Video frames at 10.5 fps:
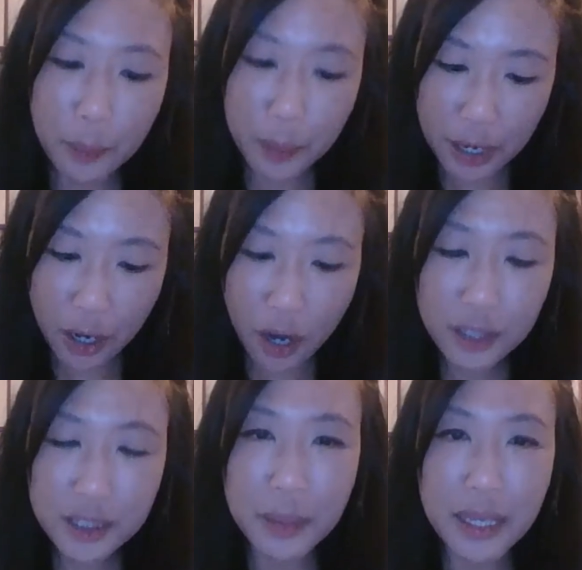But
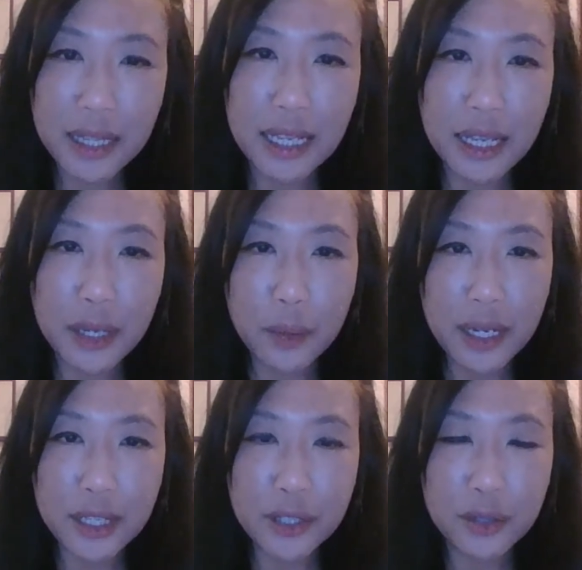ultimately,
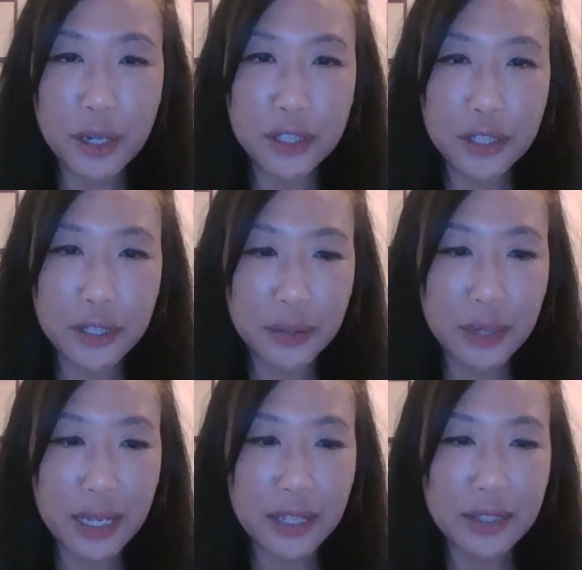what he's going to do
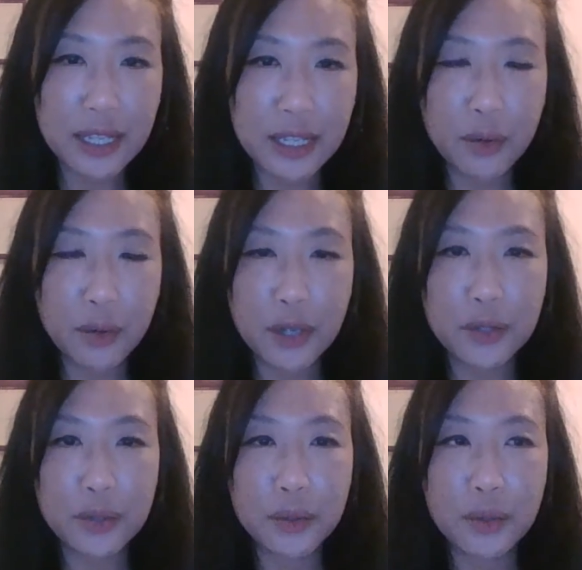is he's going
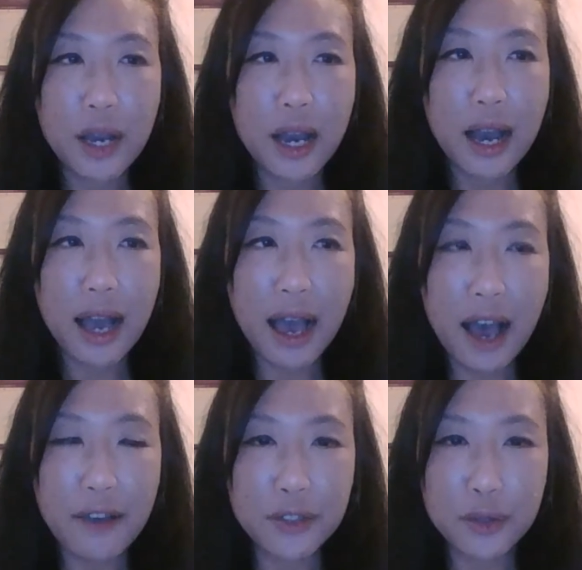to
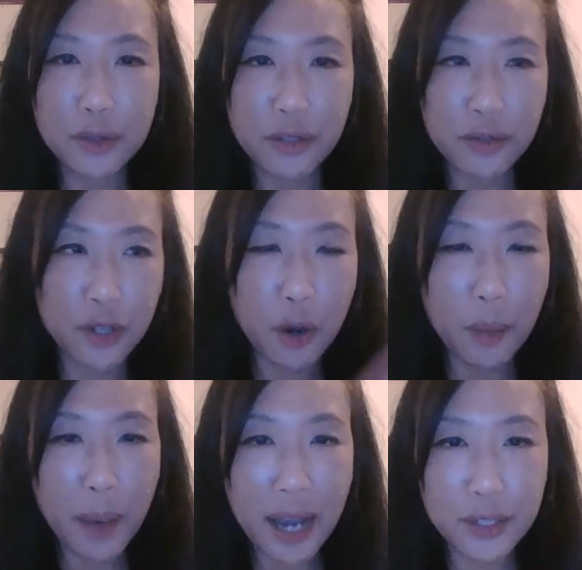have to sort of go
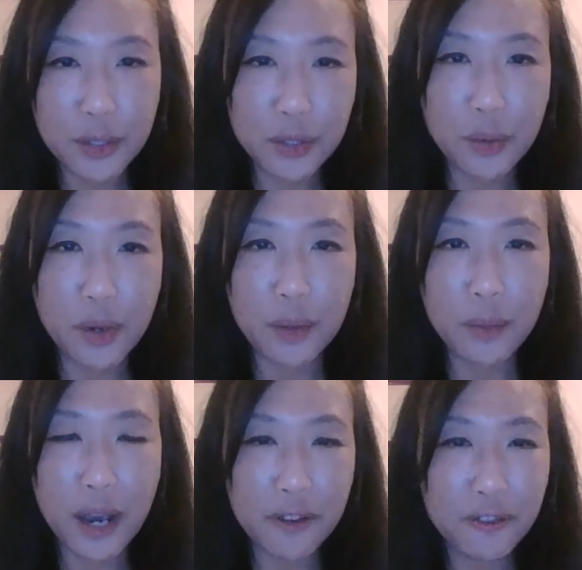back to square
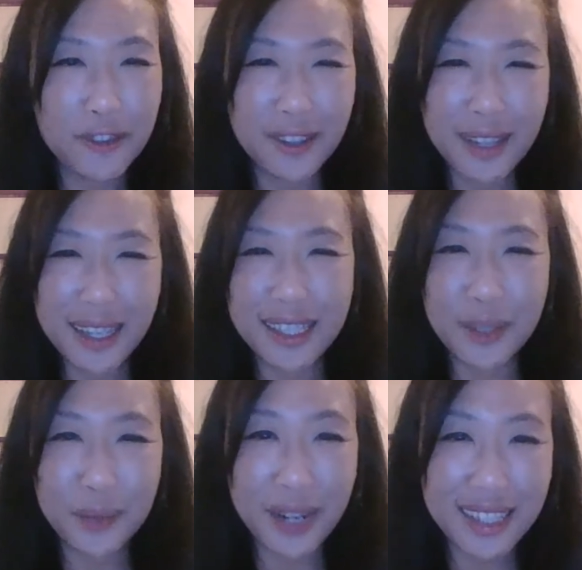one, feel like the
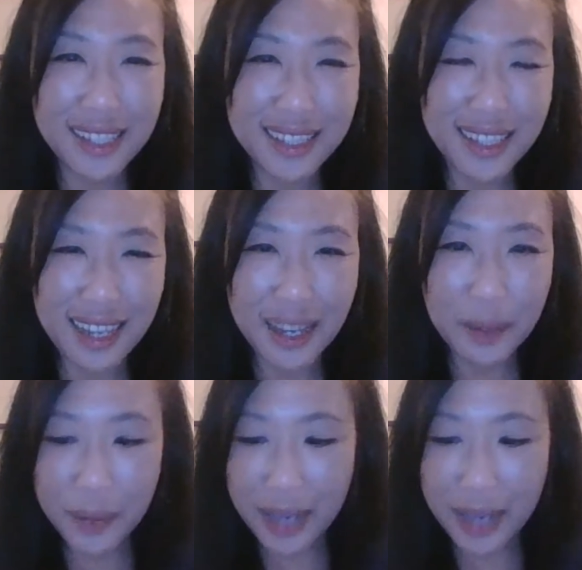apprentice again.